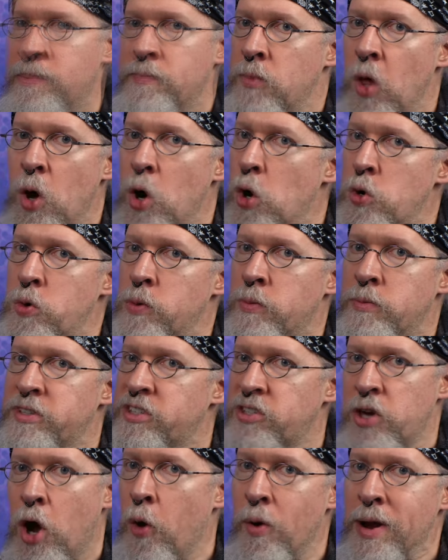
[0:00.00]
No,
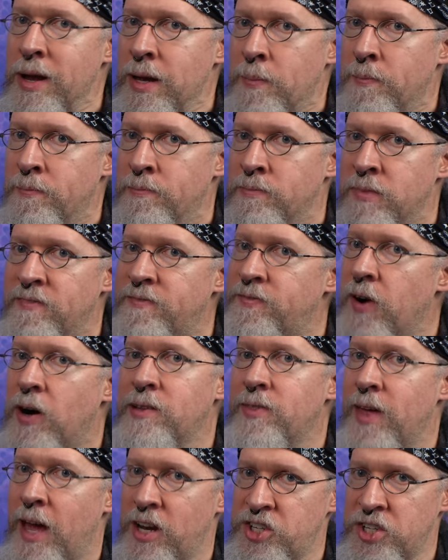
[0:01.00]
sorry.
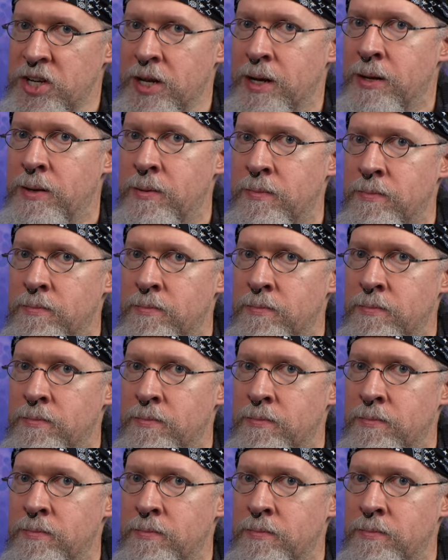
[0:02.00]
Fuck that shit.